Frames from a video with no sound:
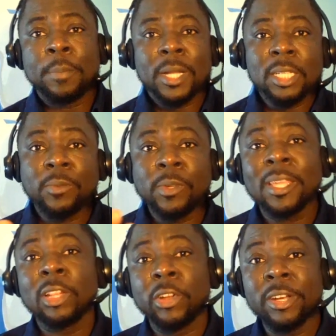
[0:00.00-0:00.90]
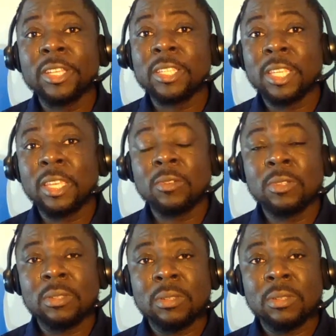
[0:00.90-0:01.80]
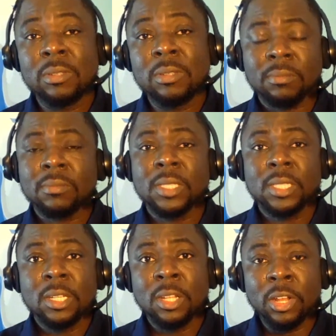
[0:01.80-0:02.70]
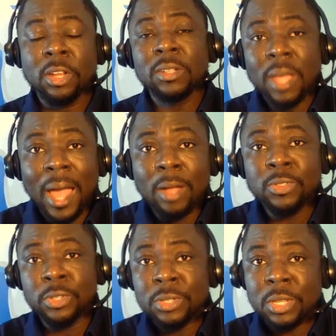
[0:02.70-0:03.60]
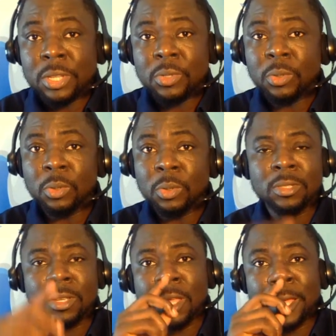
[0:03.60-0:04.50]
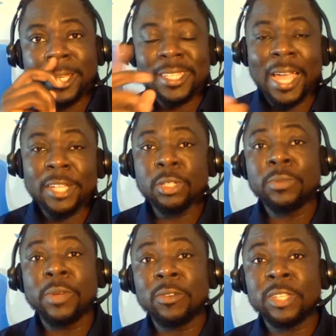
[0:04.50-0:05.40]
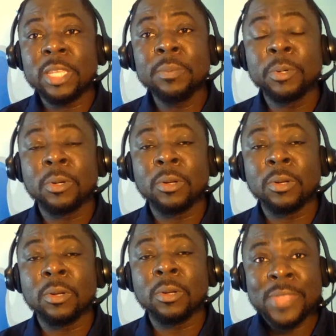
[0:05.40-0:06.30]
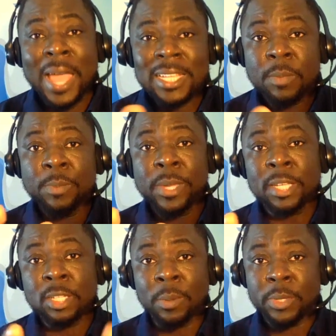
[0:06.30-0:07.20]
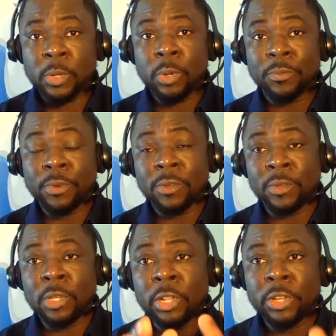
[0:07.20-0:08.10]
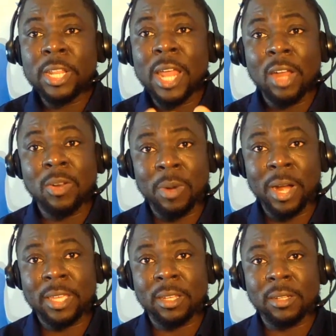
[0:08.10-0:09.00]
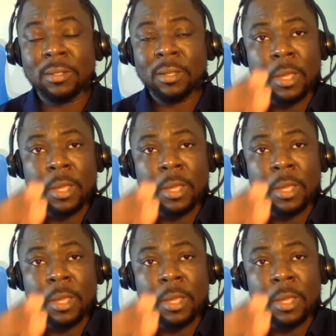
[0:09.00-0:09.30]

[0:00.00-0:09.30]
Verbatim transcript: but if you can learn the skills learn the, how to use the tools it's actually very simple that's the biggest obstacle in front of you learning how to market